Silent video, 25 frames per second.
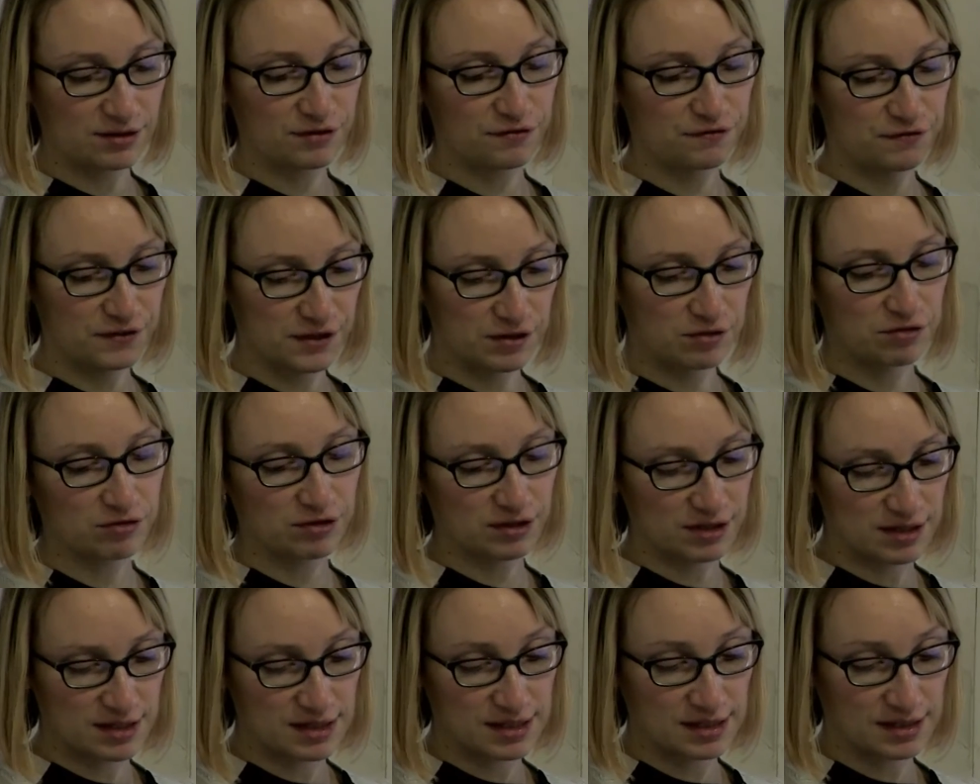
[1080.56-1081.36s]

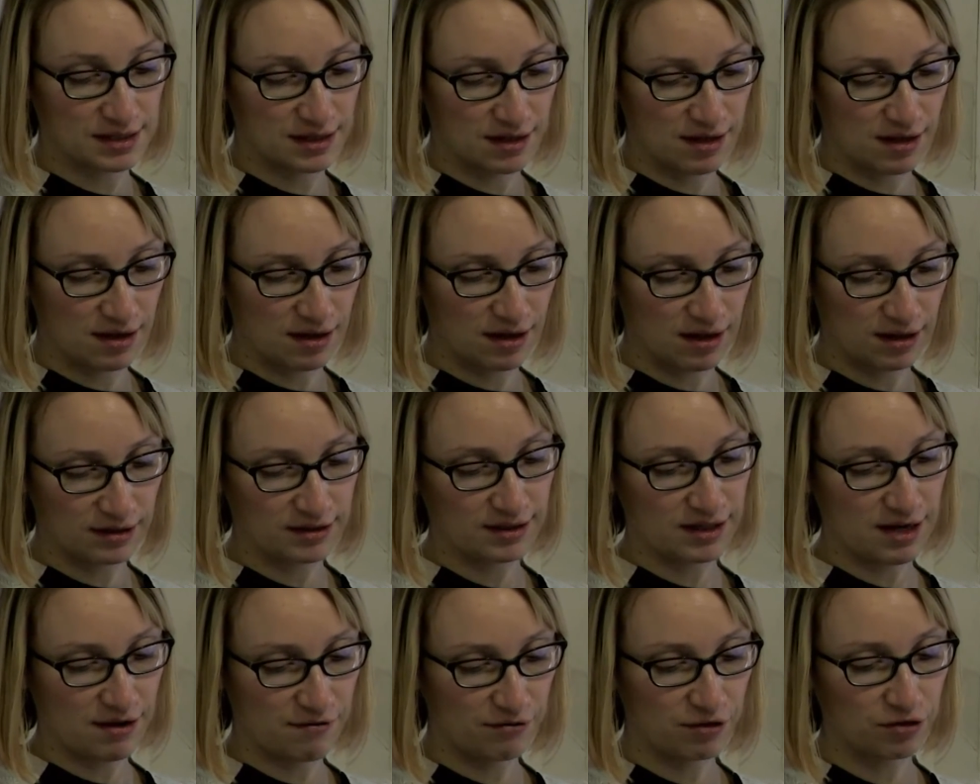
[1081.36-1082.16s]
difficulties at
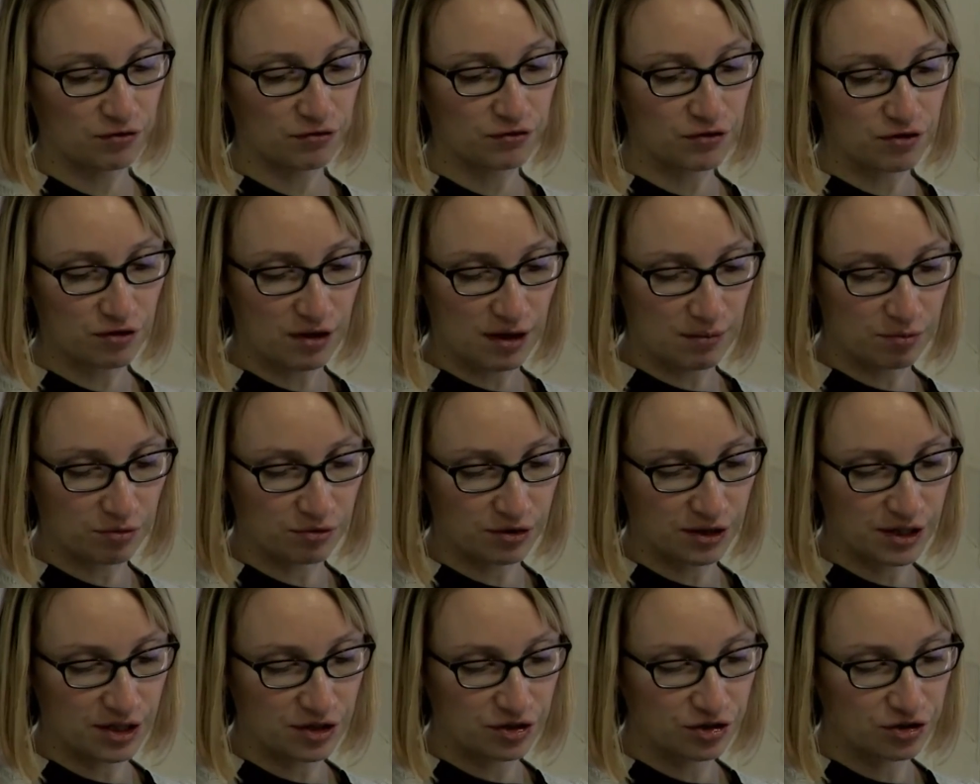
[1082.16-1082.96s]
the level of
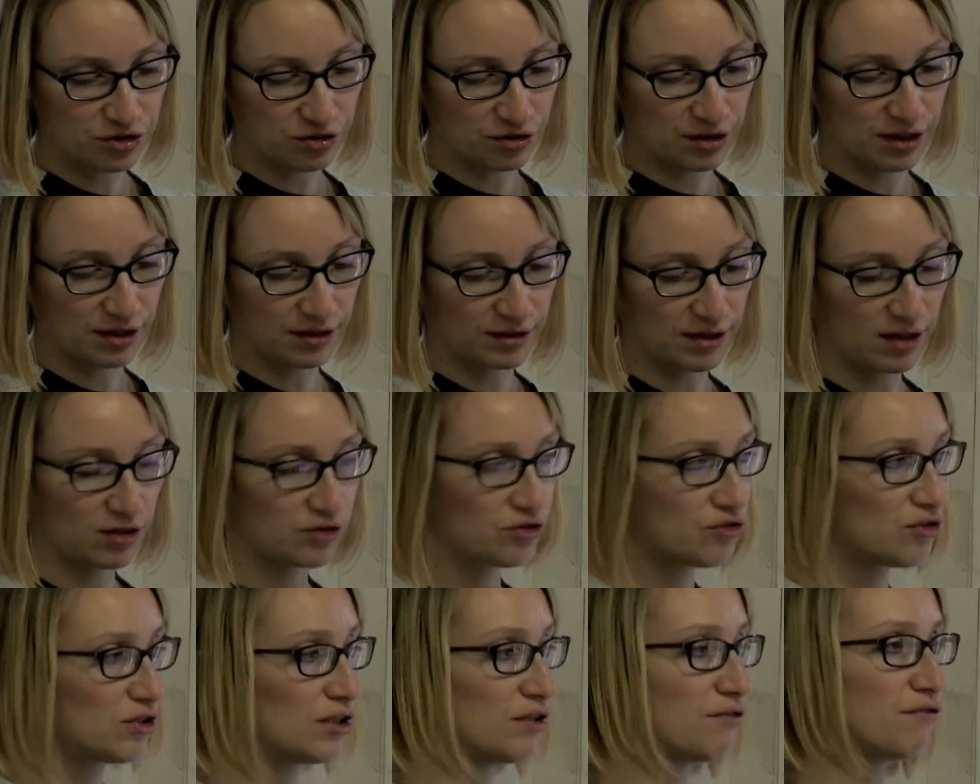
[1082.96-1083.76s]
collaboration and
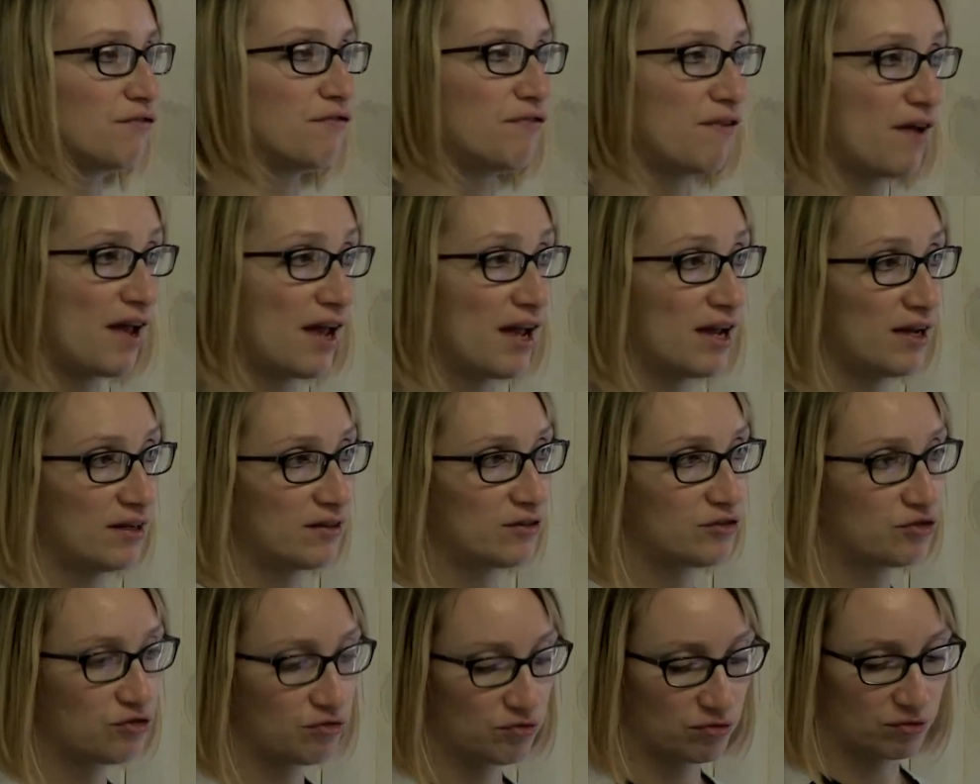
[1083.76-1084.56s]
actually
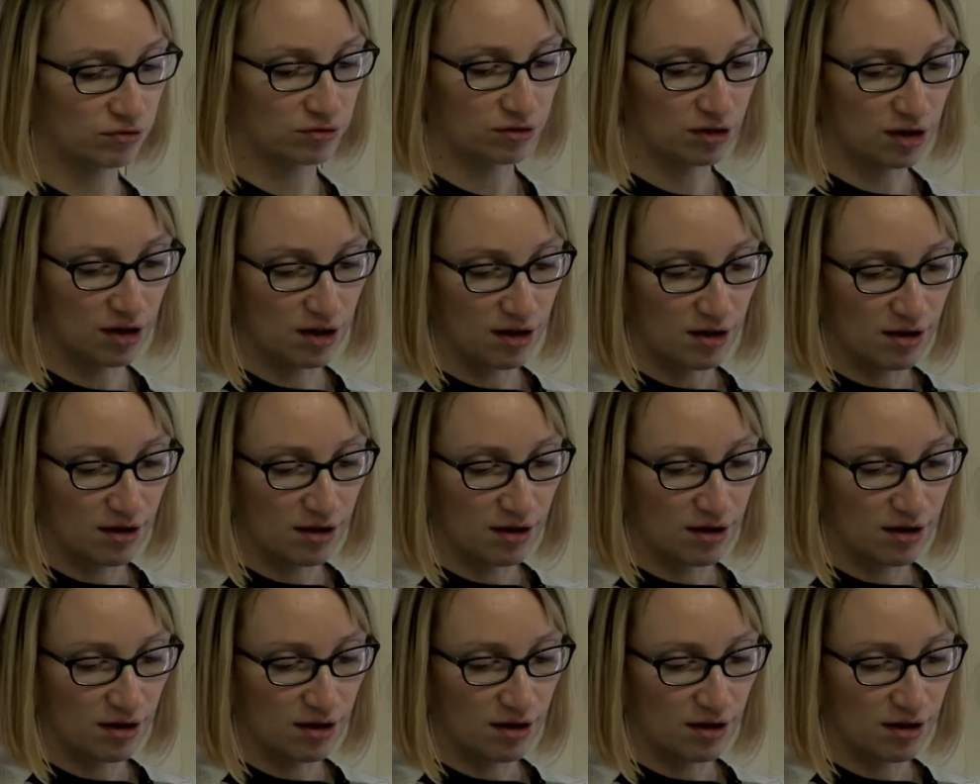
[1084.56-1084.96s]
failed to